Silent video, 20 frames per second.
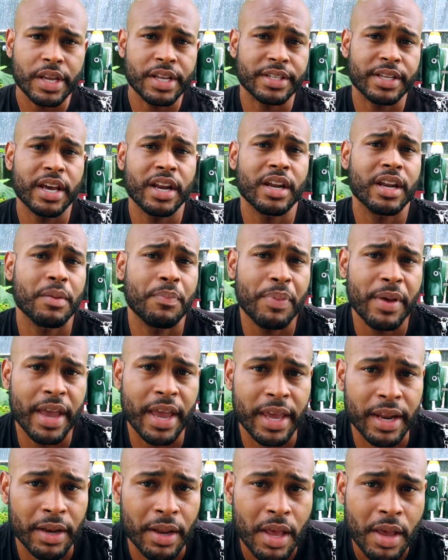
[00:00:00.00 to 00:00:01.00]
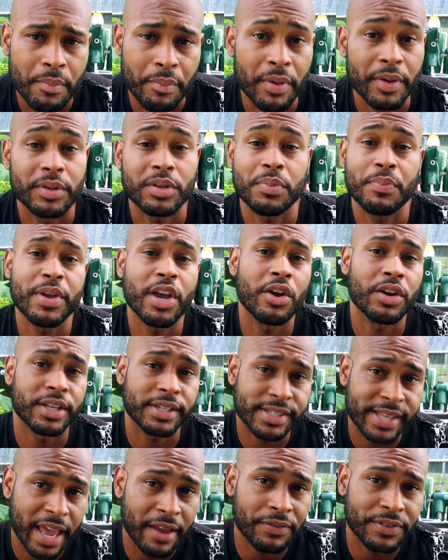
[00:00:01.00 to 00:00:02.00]
It's going to depend, but to be on
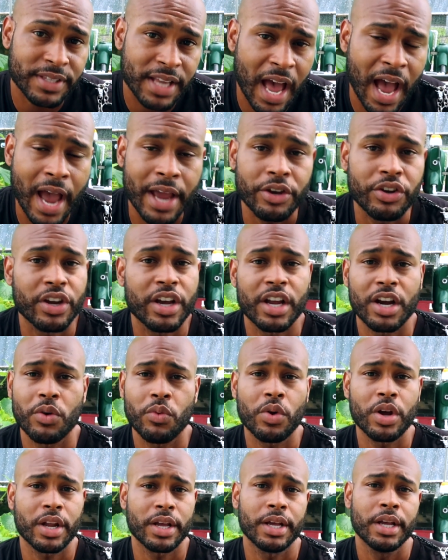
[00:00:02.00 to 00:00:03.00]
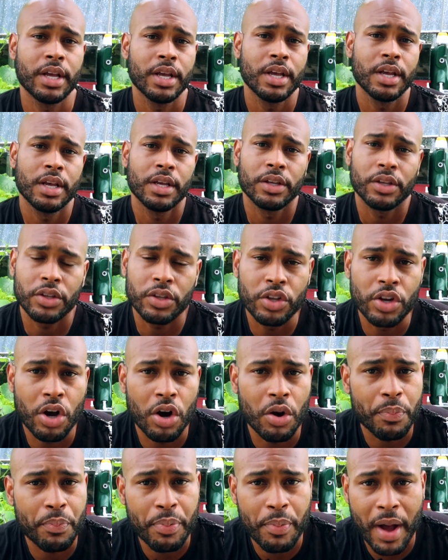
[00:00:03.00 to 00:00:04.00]
the safe side, you're going to want to, you
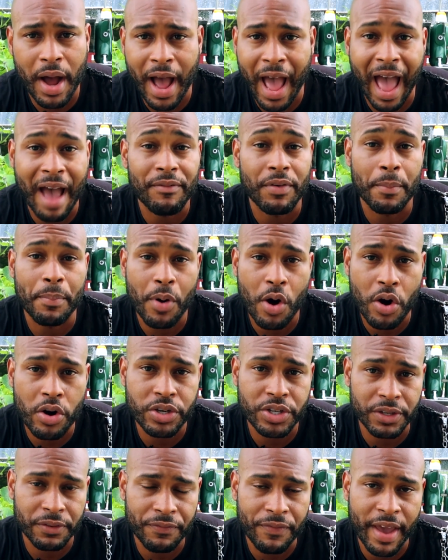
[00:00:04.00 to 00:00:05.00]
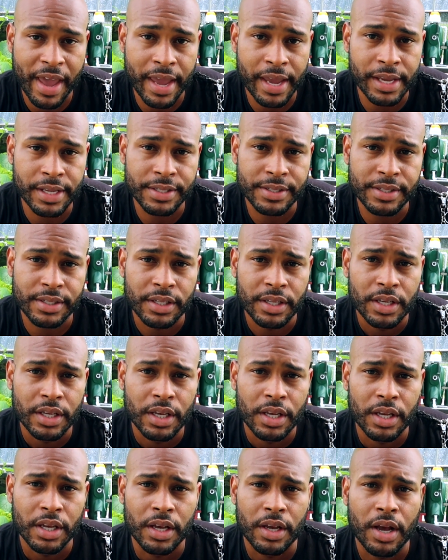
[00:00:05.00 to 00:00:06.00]
know, have a purging phase
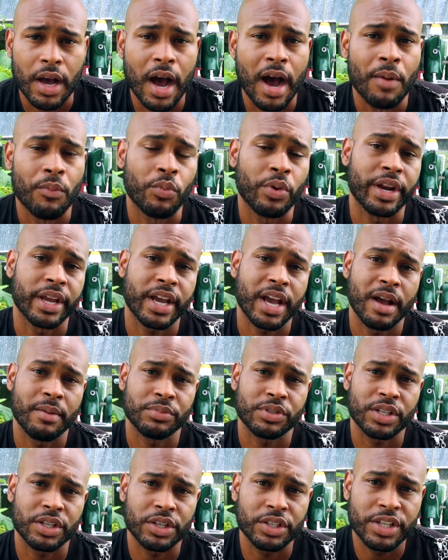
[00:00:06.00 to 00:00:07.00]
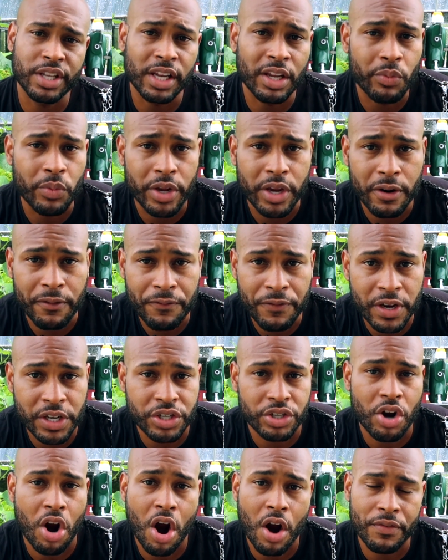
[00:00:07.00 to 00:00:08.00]
when it comes to dealing with your
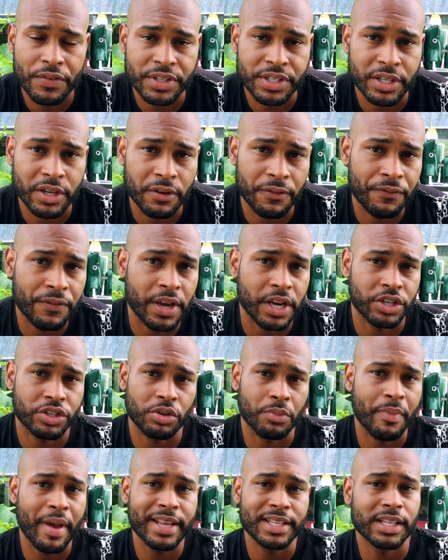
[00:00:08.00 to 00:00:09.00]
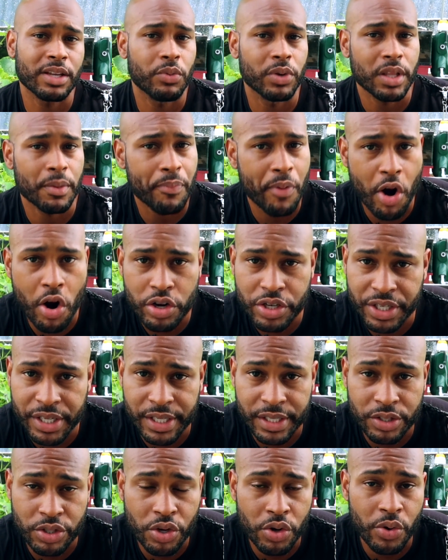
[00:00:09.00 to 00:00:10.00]
fish and harvesting your fish. So basically what the
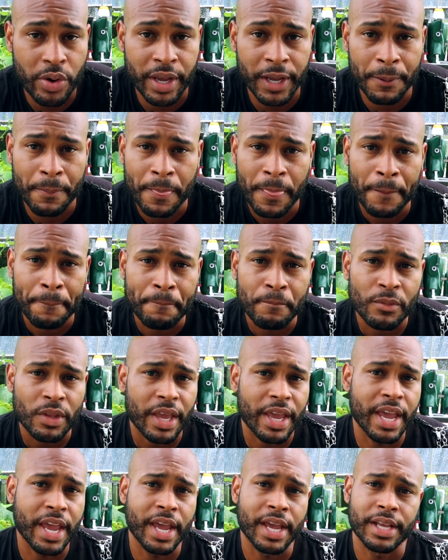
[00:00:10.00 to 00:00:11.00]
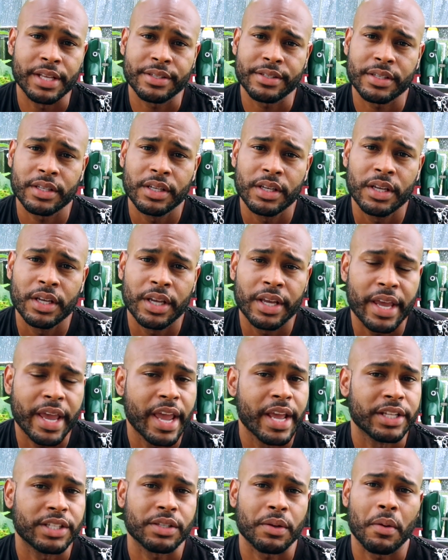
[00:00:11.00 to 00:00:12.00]
purging is doing is
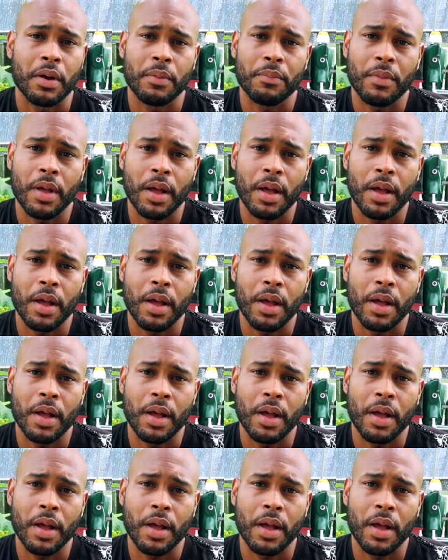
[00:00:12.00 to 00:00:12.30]
it's